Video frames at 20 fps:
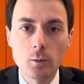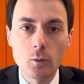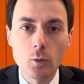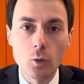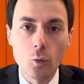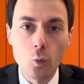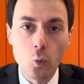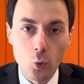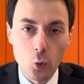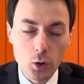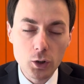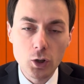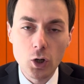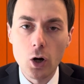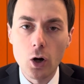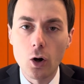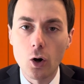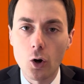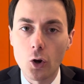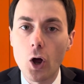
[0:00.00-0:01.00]

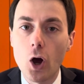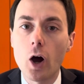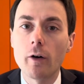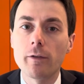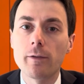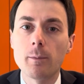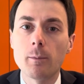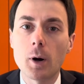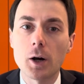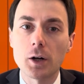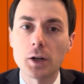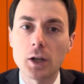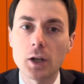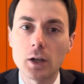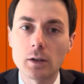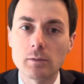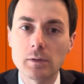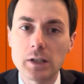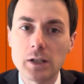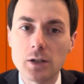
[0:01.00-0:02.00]
work on
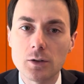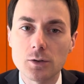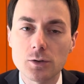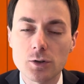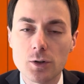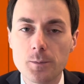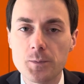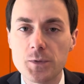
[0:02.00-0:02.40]
off-market deals.